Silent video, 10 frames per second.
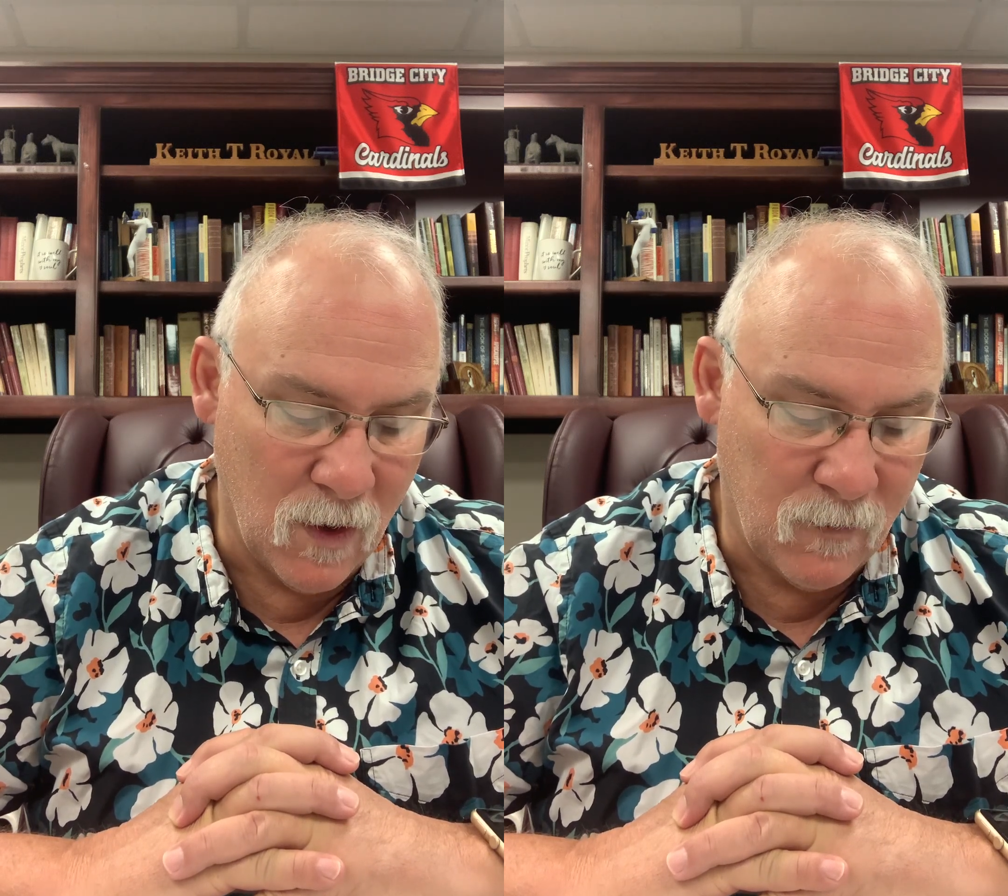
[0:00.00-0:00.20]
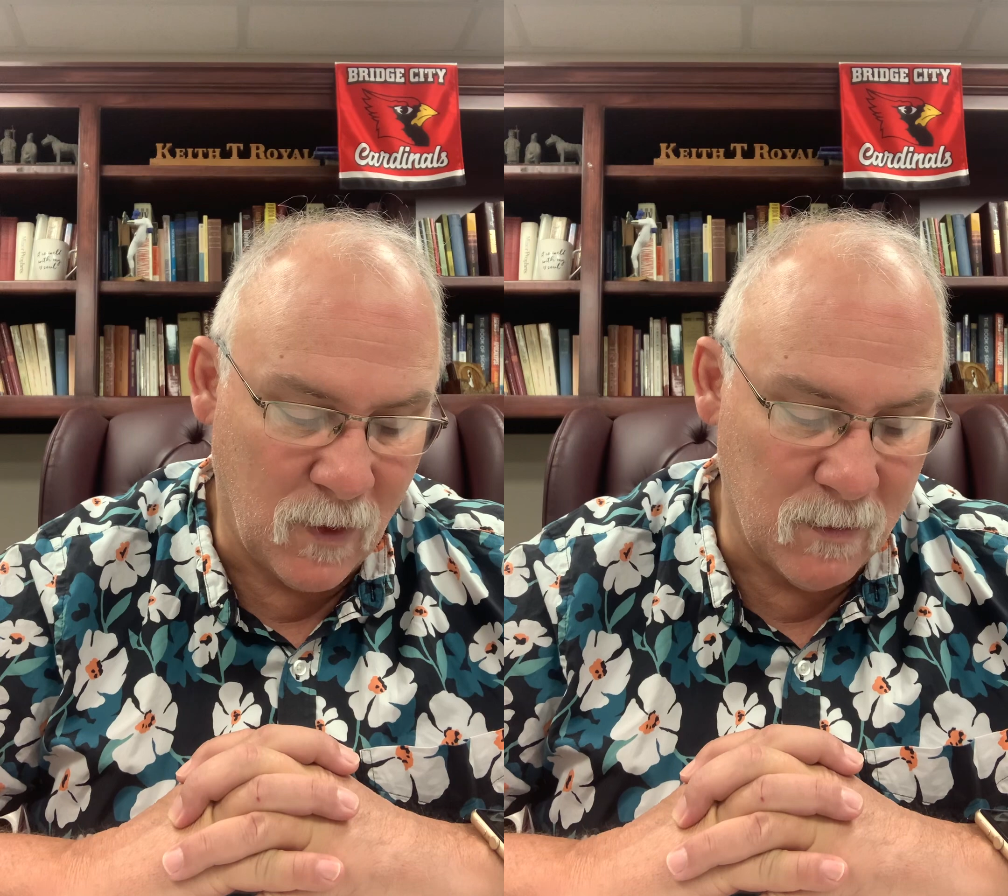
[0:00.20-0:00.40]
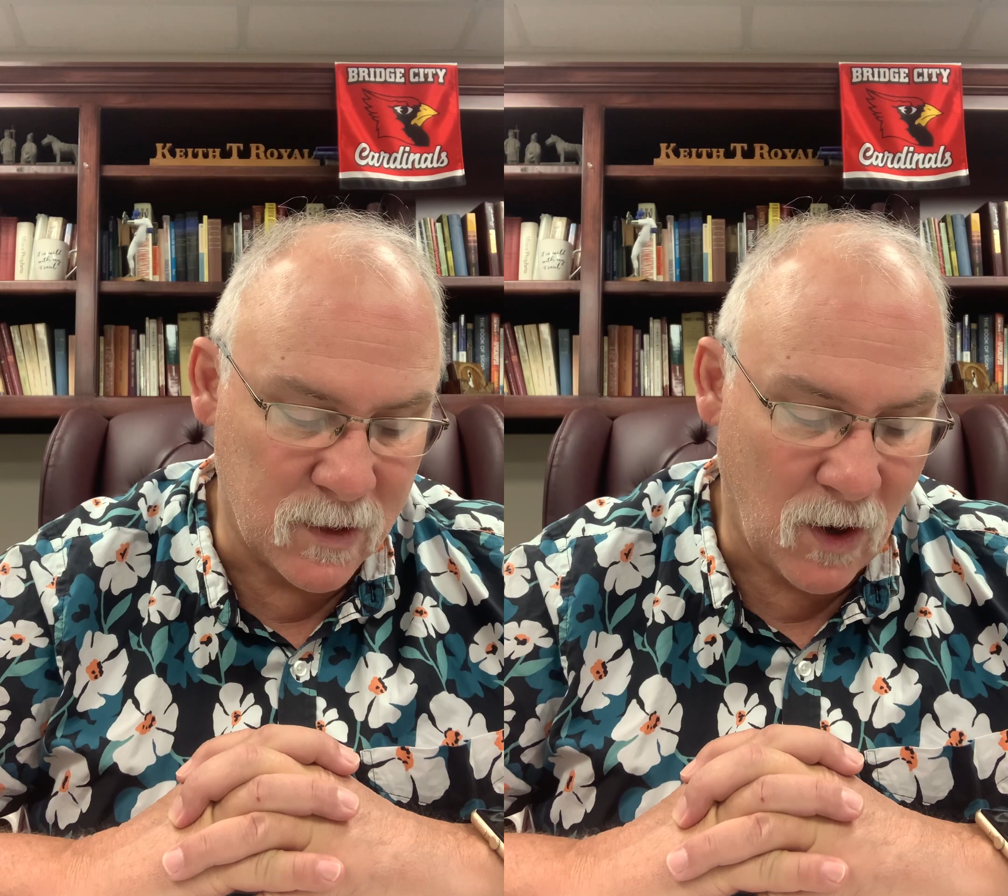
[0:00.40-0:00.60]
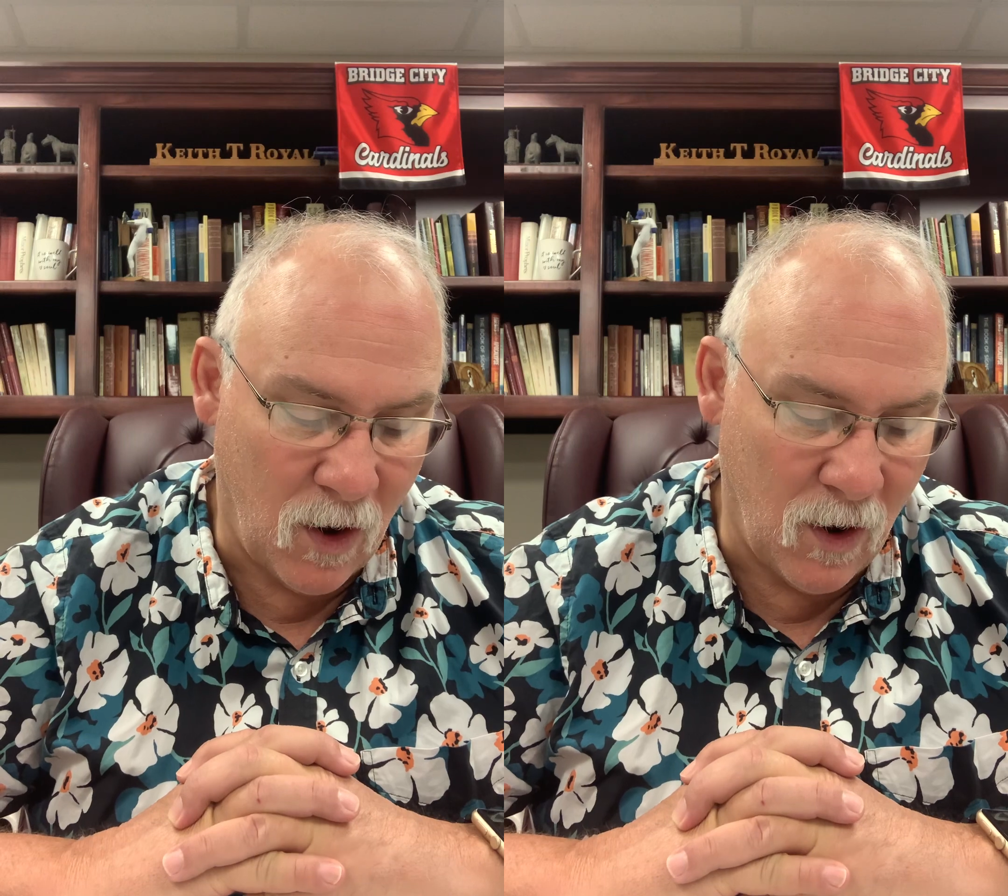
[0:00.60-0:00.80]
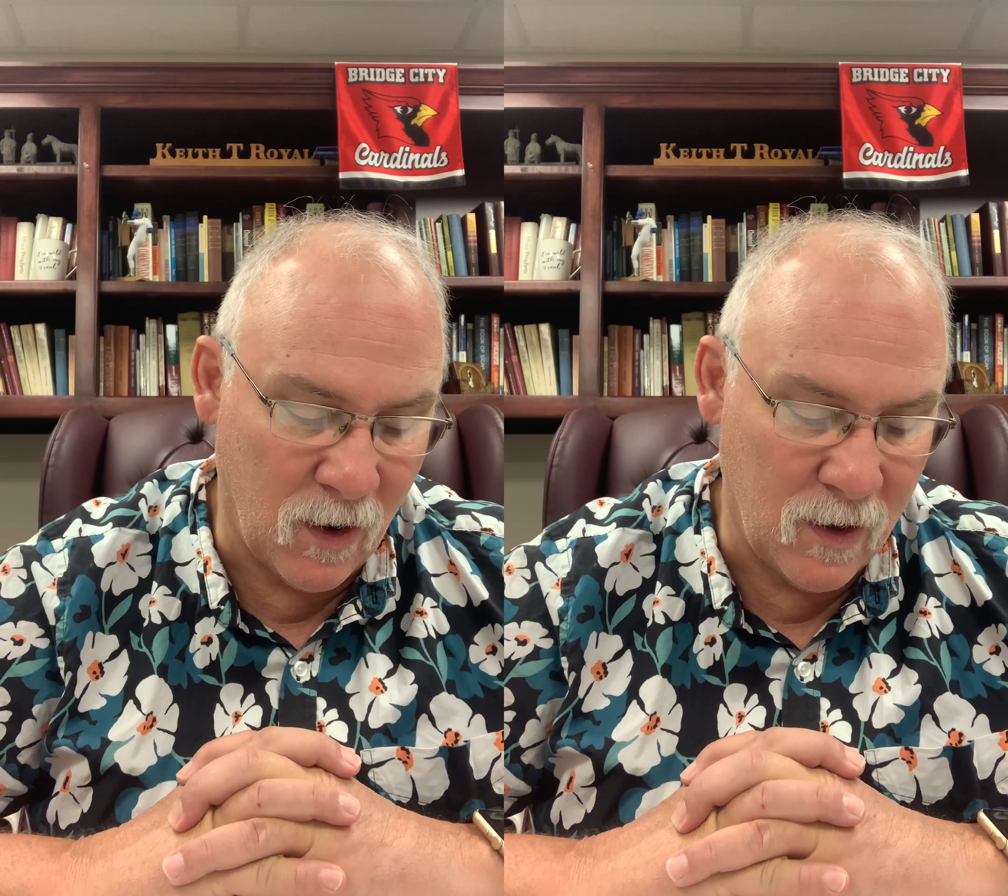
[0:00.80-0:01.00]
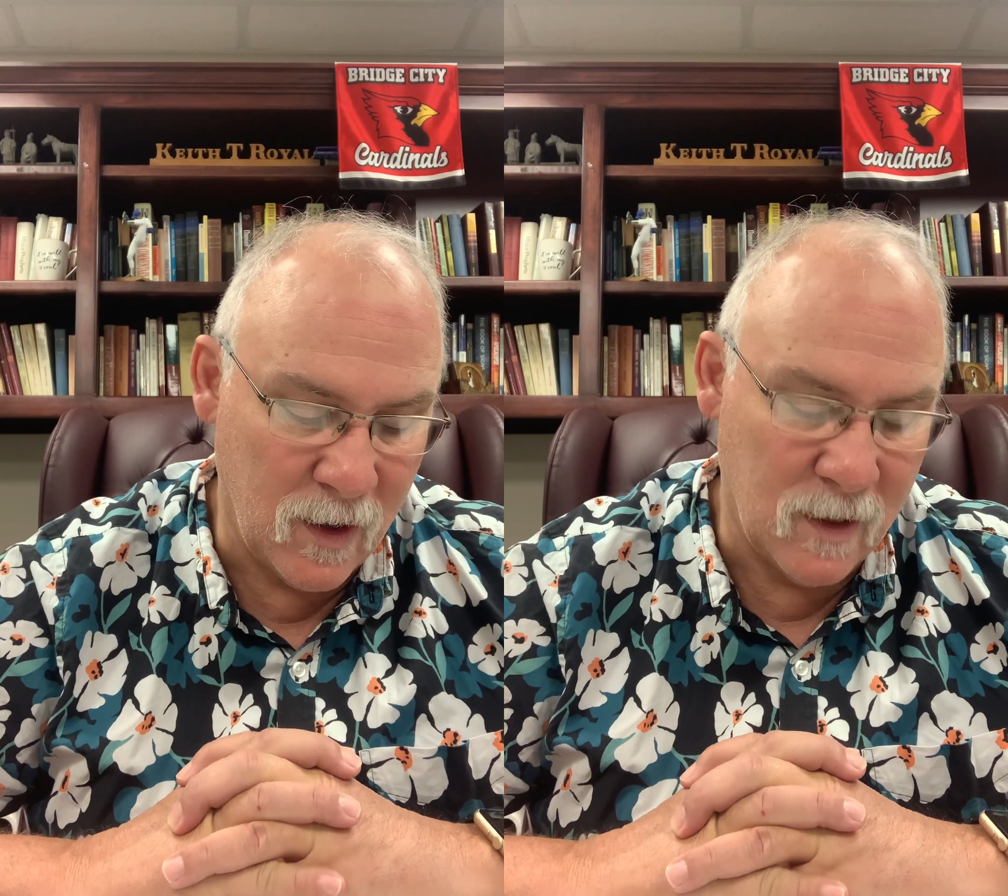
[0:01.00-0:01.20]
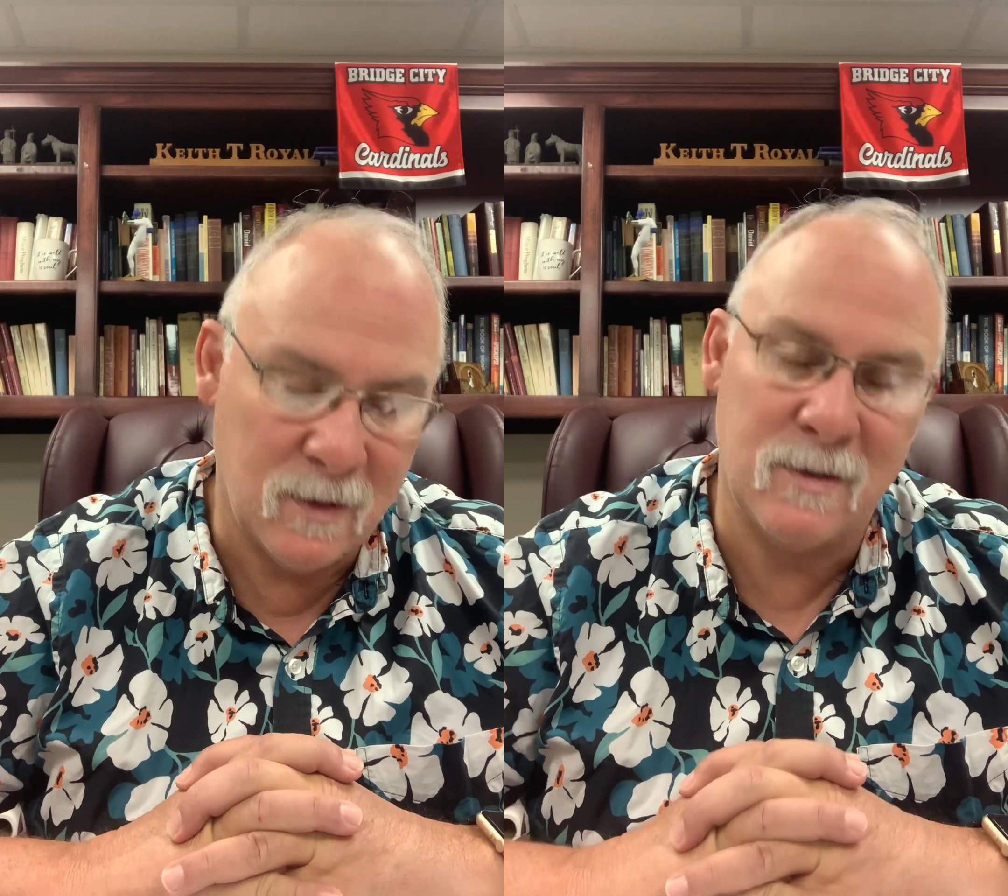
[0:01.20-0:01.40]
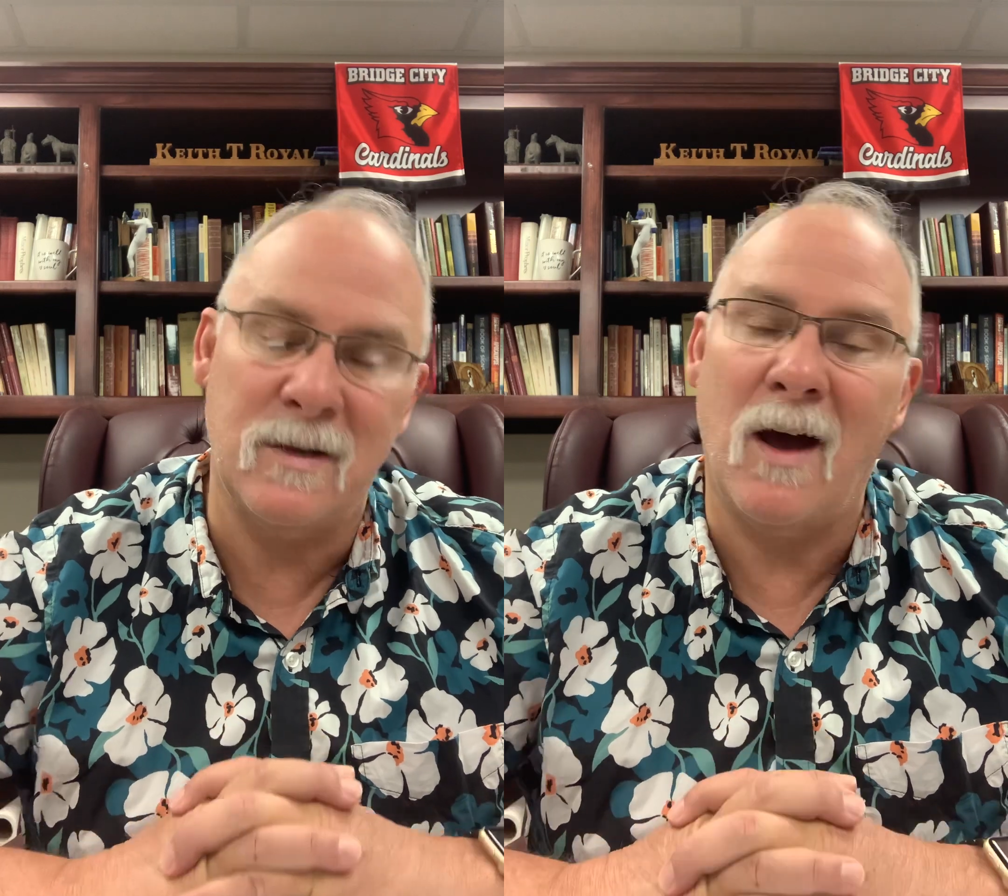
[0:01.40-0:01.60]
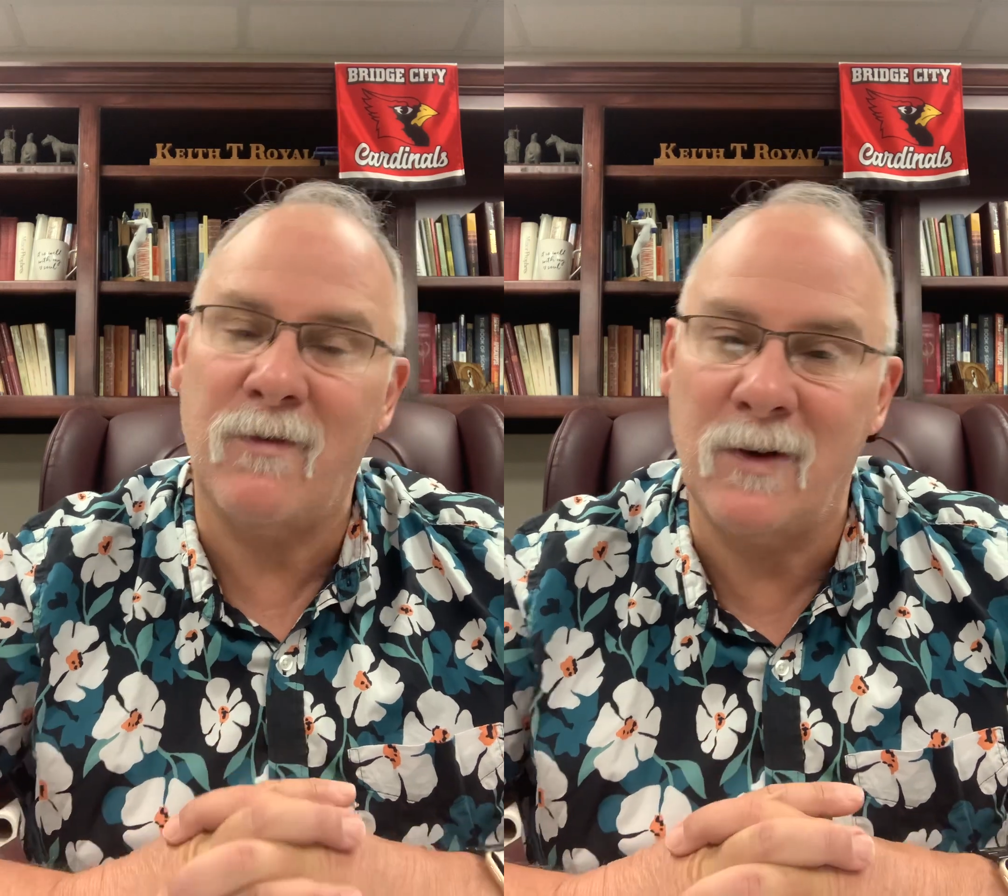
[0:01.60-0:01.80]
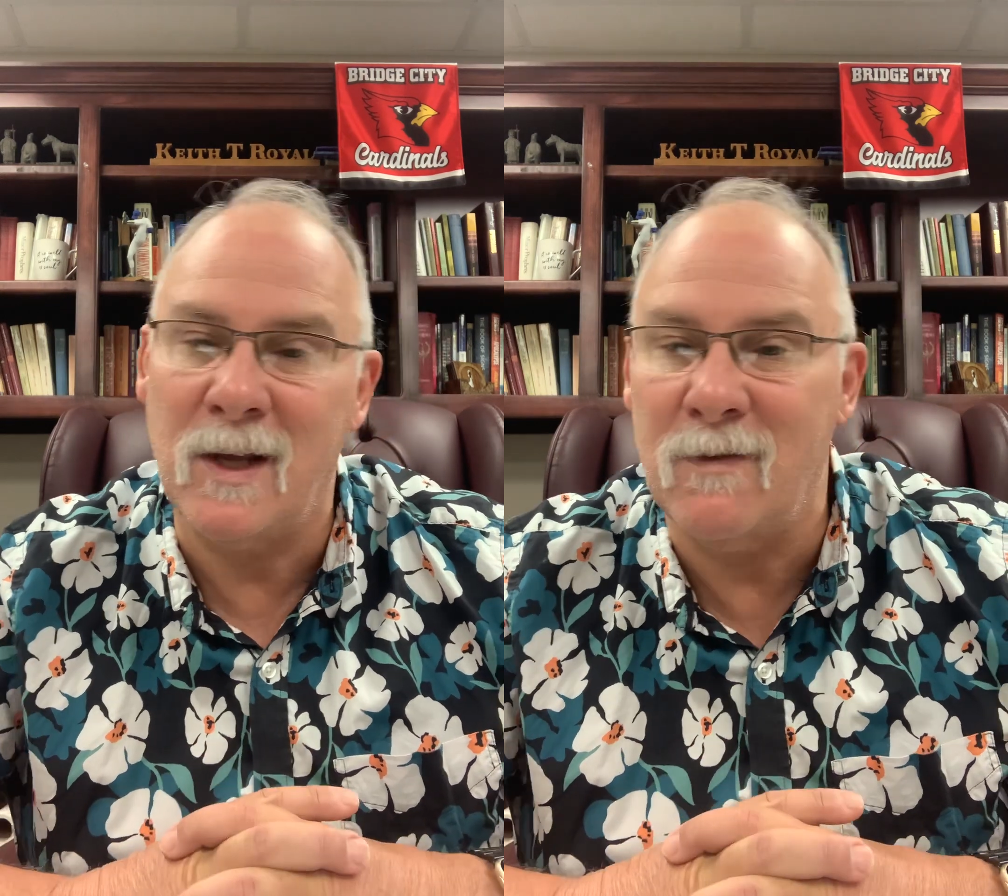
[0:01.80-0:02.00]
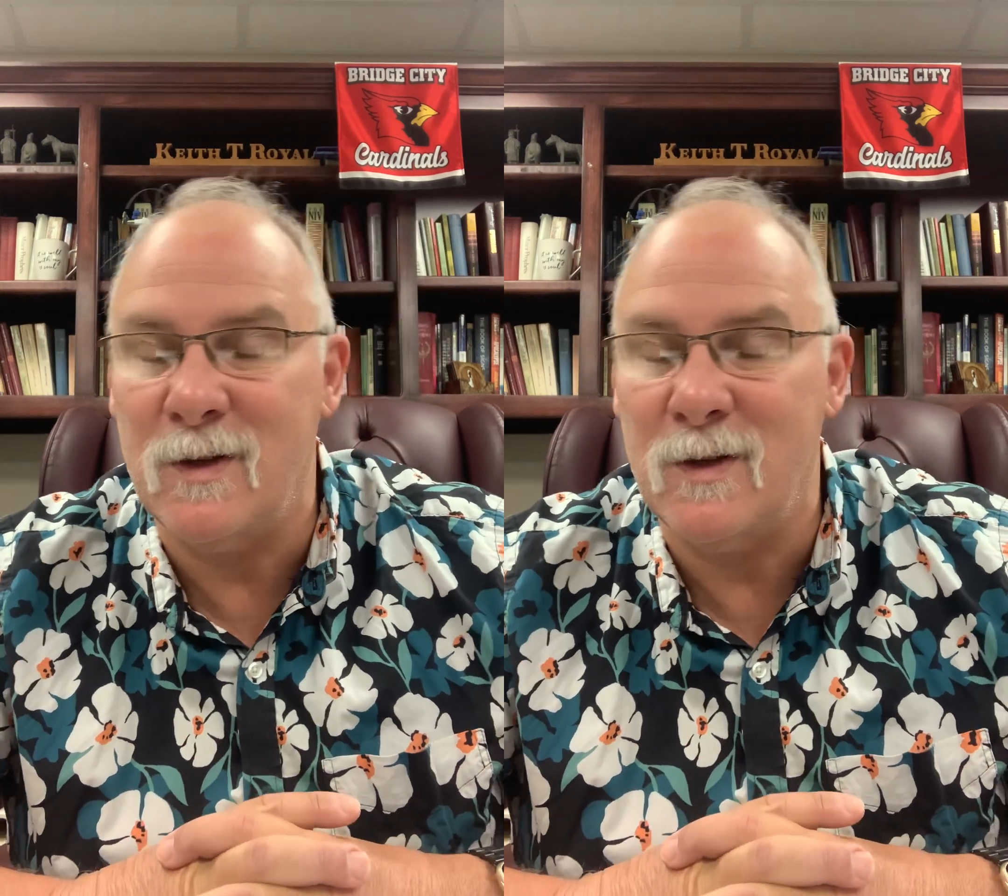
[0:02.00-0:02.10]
from his heart does not forgive